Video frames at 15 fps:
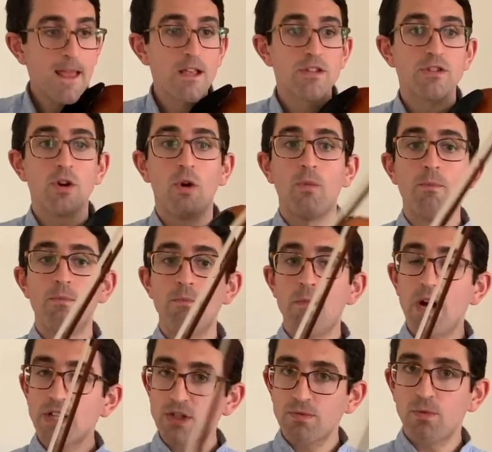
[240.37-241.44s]
So
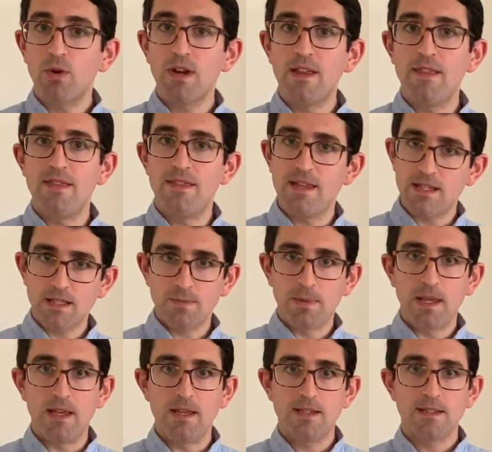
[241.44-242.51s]
much more in this
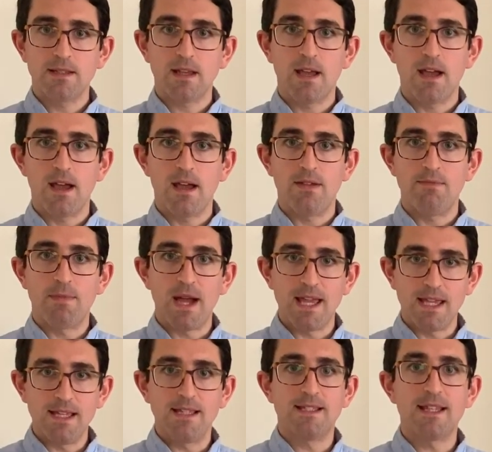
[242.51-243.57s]
piece by
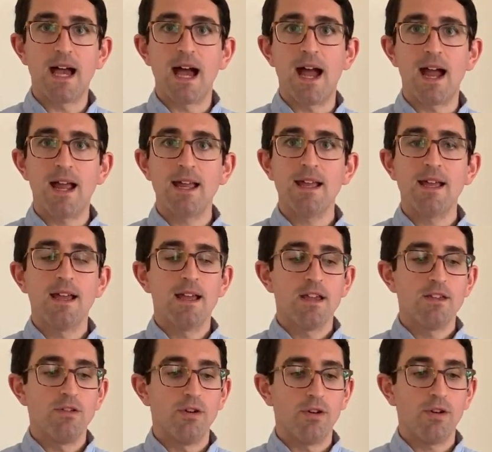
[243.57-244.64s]
Ysaÿe,
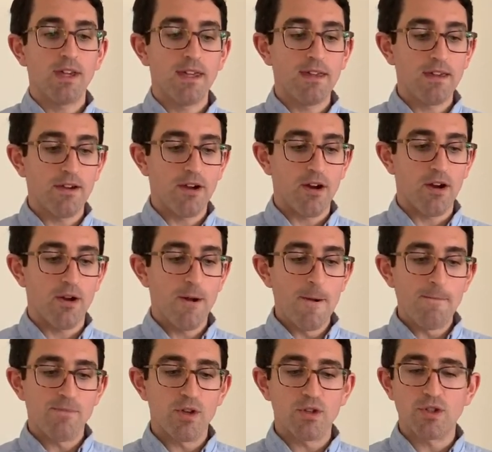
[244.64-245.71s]
you'll hear
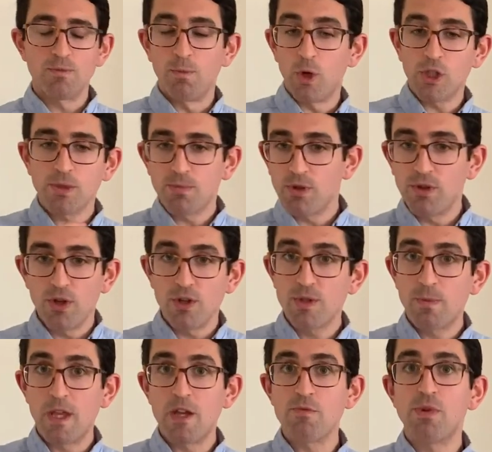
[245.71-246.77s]
those multiple notes
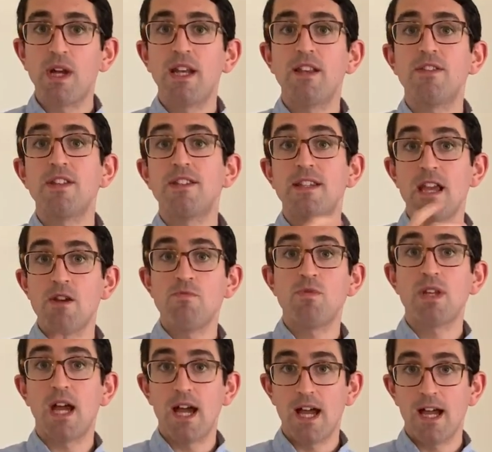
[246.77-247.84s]
being played at the same
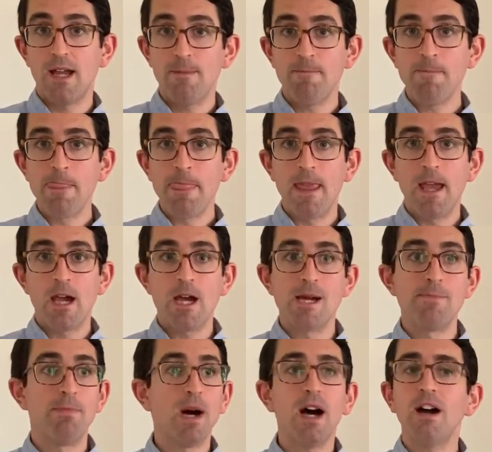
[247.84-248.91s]
time.
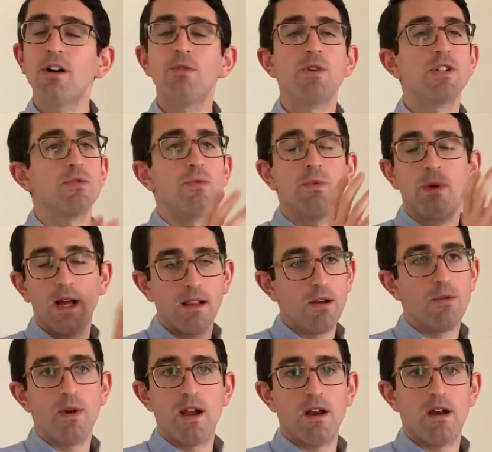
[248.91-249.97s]
Bach was well
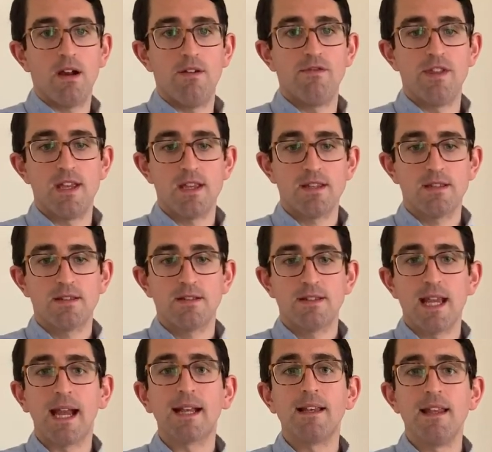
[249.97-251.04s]
aware of this
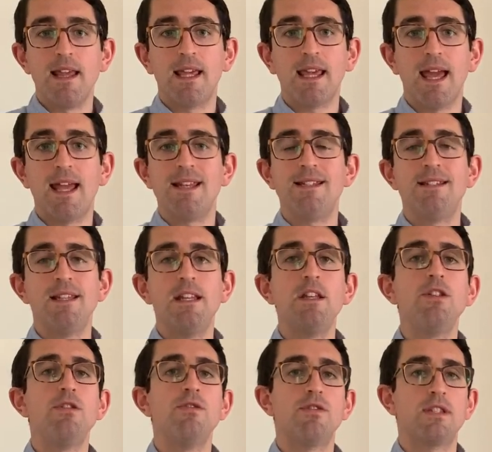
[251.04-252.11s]
technique and did
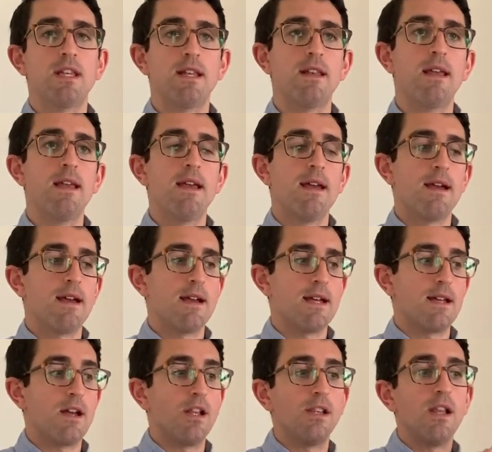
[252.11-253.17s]
use it
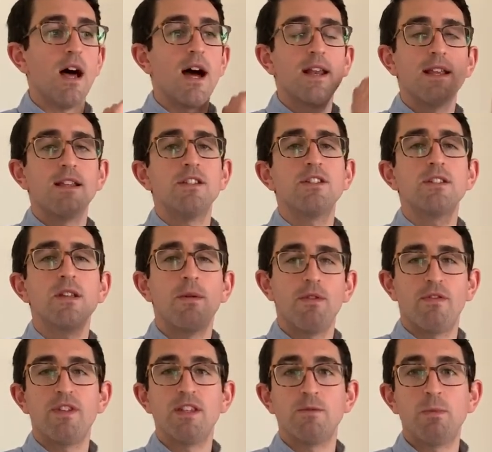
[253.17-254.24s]
a lot in some of
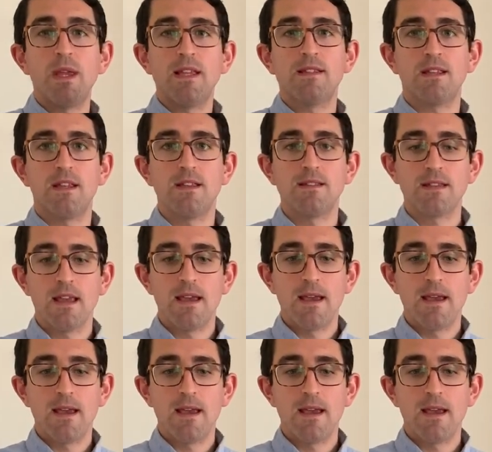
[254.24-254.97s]
his pieces,